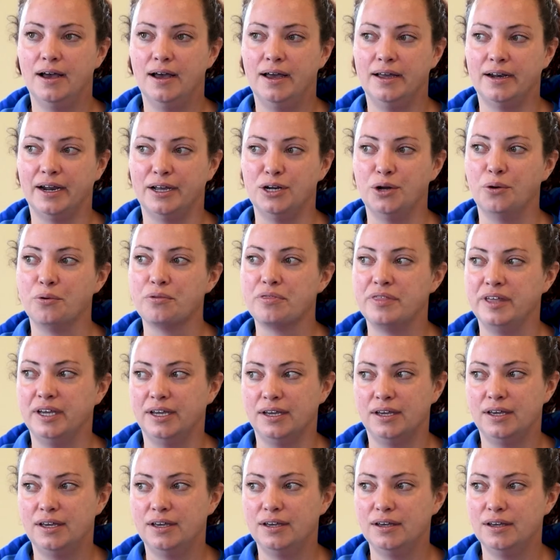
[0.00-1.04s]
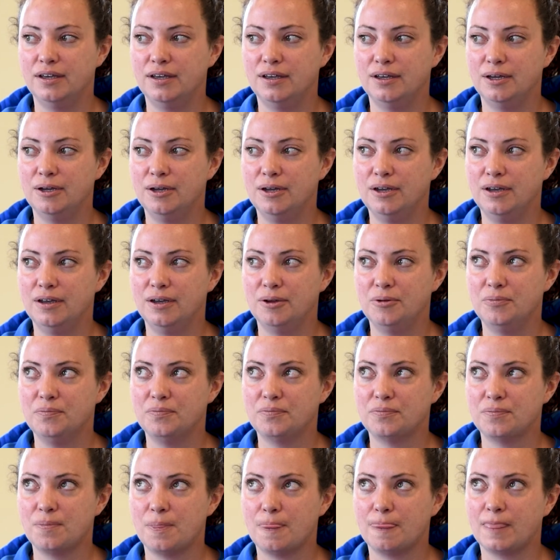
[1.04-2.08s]
And I don't think
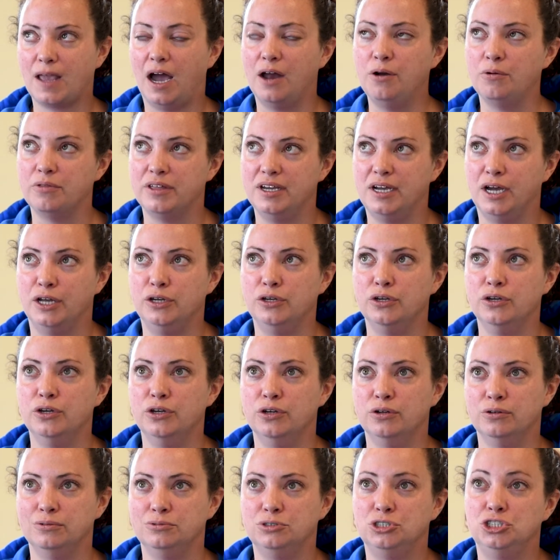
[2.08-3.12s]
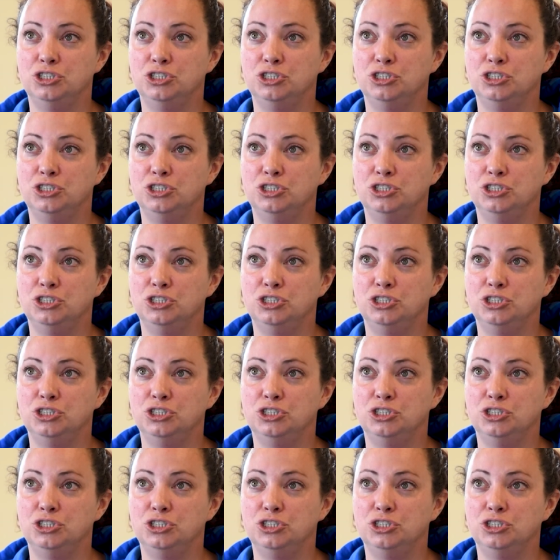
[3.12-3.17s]
I don't think I knew